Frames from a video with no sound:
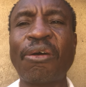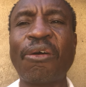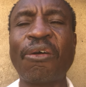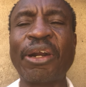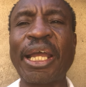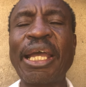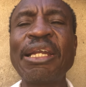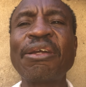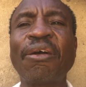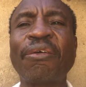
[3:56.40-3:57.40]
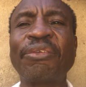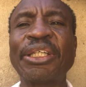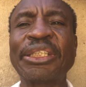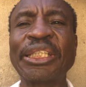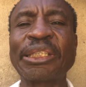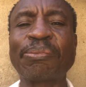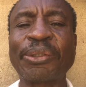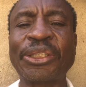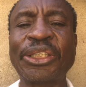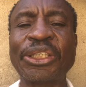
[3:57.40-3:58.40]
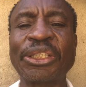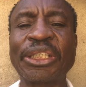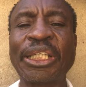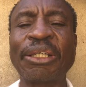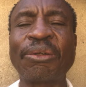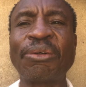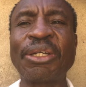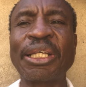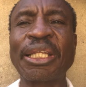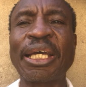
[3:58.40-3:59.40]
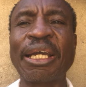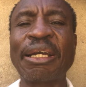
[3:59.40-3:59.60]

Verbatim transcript: or any of the six positions, including the